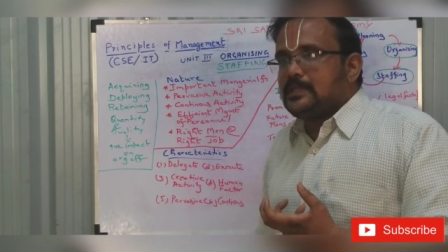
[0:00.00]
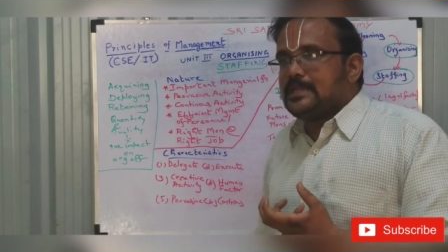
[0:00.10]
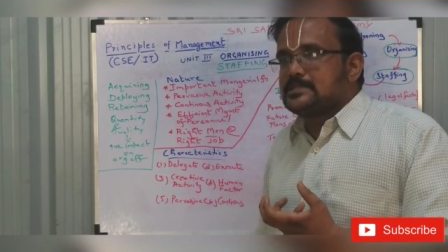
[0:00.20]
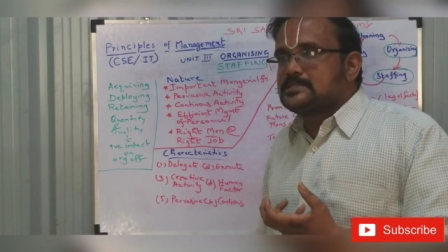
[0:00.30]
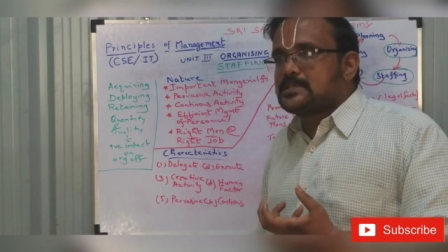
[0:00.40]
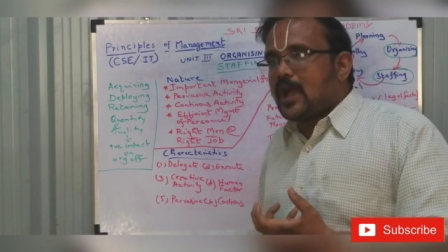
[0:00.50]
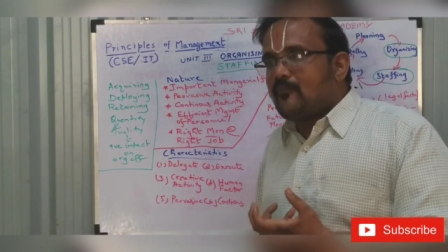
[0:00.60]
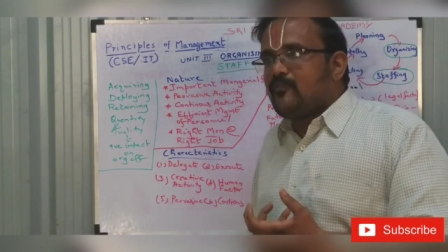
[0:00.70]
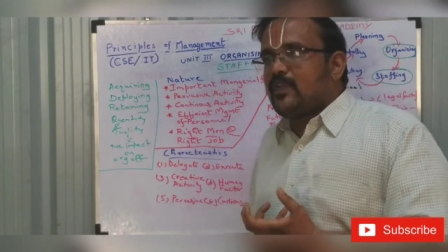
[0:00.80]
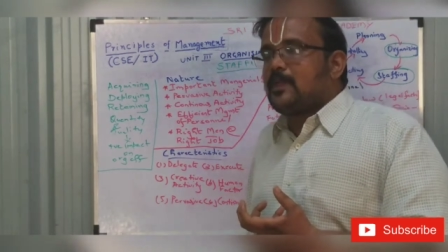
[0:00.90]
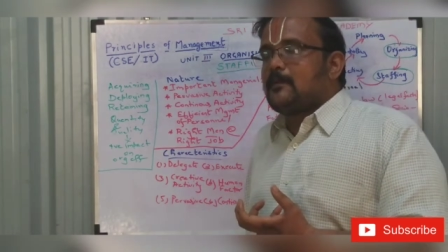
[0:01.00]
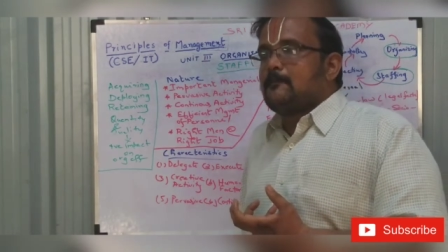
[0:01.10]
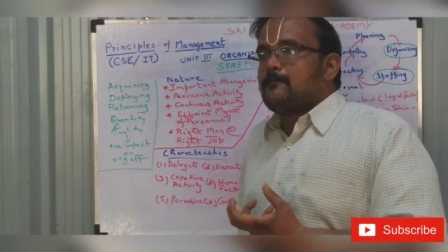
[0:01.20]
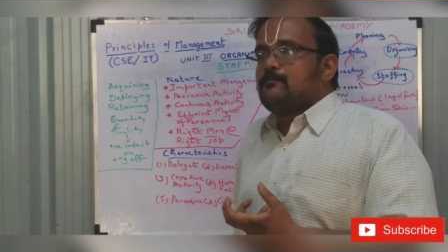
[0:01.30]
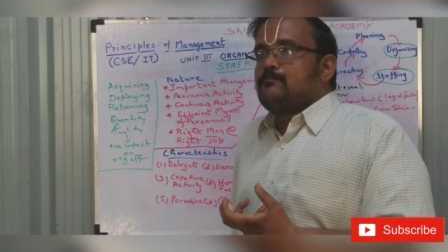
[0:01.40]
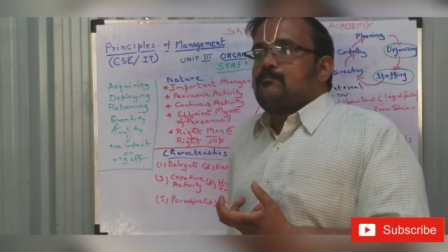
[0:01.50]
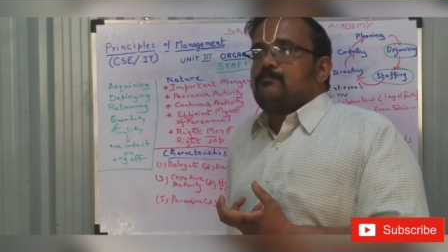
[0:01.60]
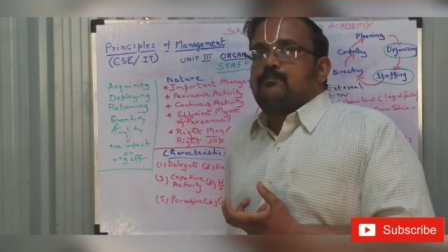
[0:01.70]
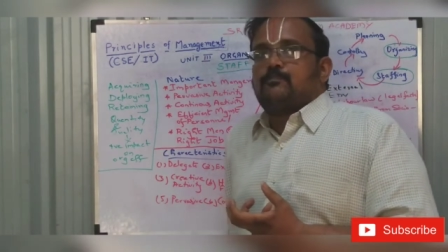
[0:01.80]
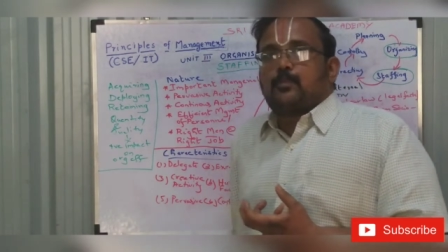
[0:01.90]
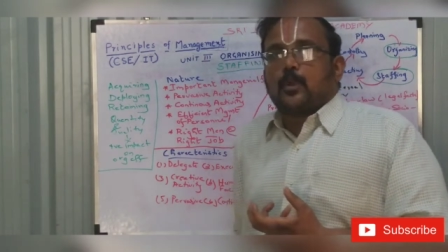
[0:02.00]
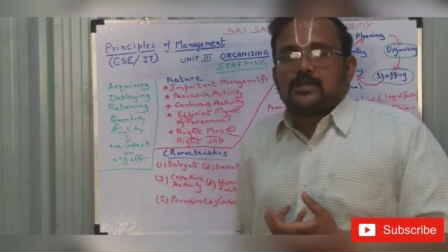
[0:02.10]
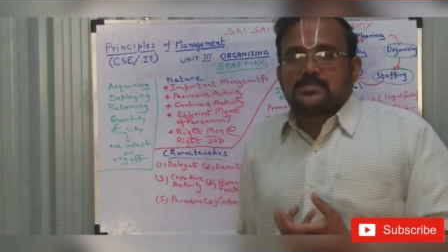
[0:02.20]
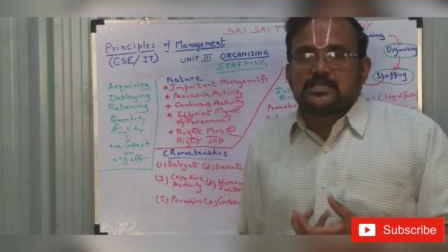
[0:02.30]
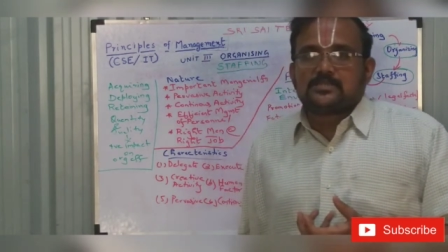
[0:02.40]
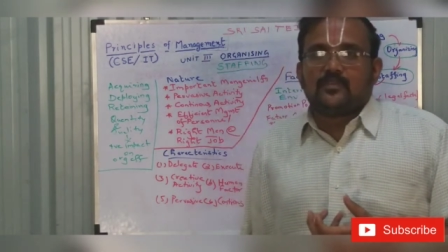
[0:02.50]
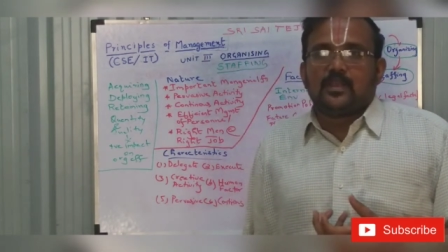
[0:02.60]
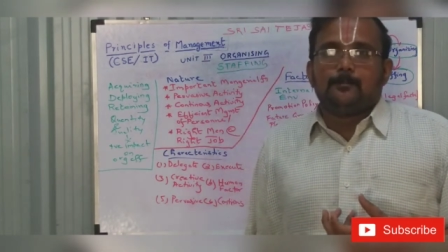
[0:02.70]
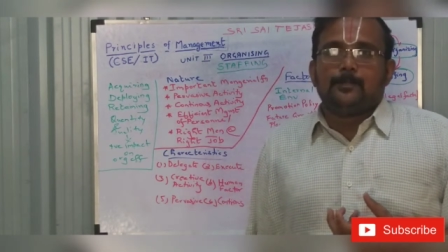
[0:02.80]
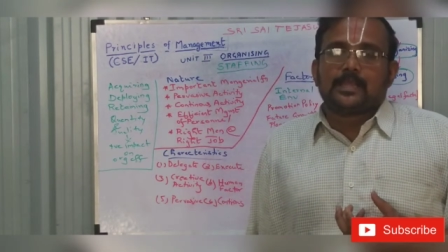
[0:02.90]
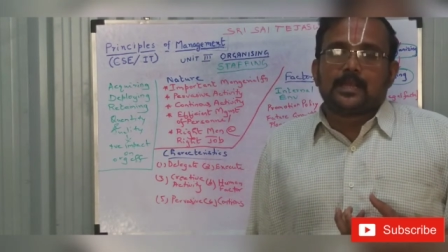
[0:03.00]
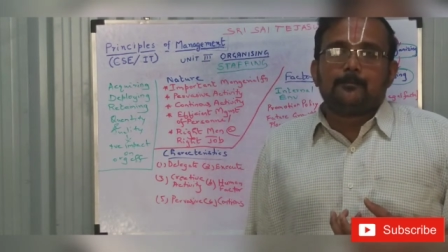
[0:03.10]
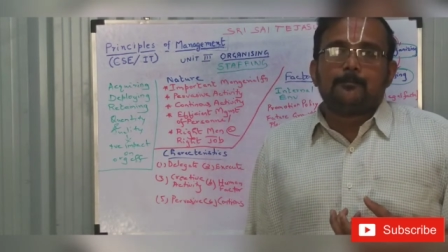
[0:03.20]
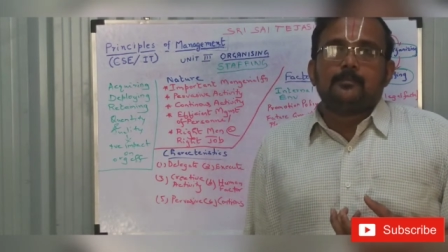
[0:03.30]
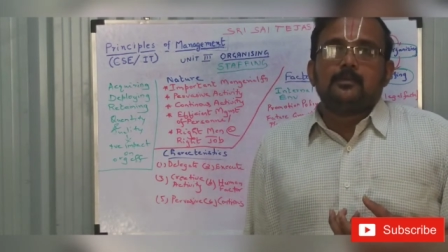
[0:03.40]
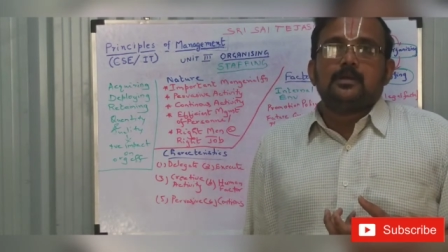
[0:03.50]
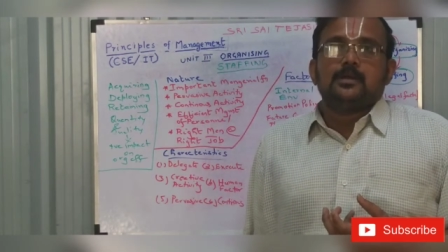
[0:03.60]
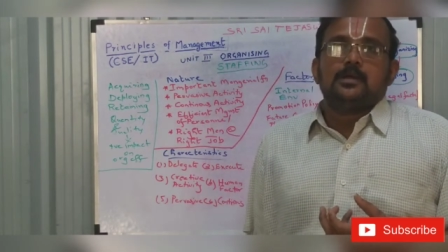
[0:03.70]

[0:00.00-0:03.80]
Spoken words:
the staffing process will become